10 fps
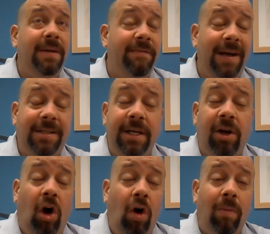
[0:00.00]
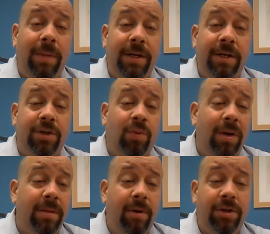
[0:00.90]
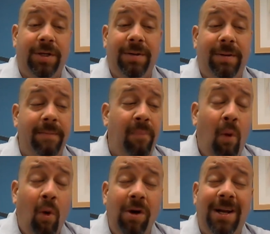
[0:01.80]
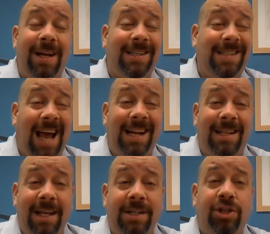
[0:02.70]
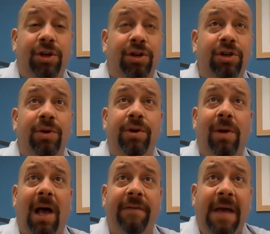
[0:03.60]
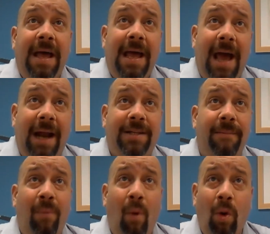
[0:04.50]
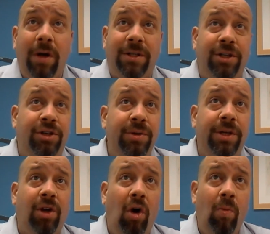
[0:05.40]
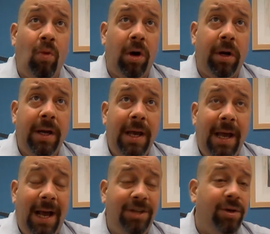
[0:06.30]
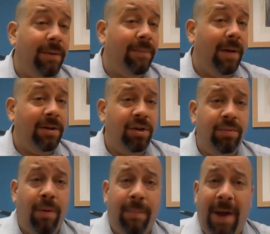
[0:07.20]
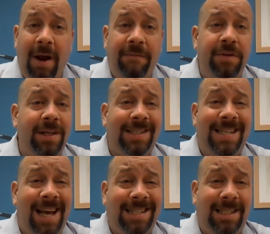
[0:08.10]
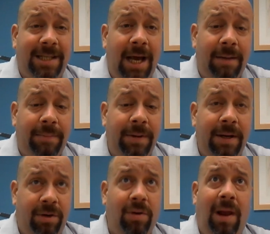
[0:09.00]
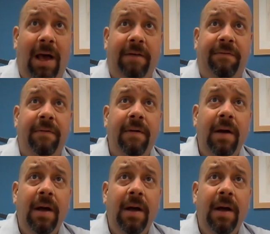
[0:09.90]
Investing in a home is one of the most important and exciting things that you can do in your life, and it's important to do this homework as you prepare for this next step in your life.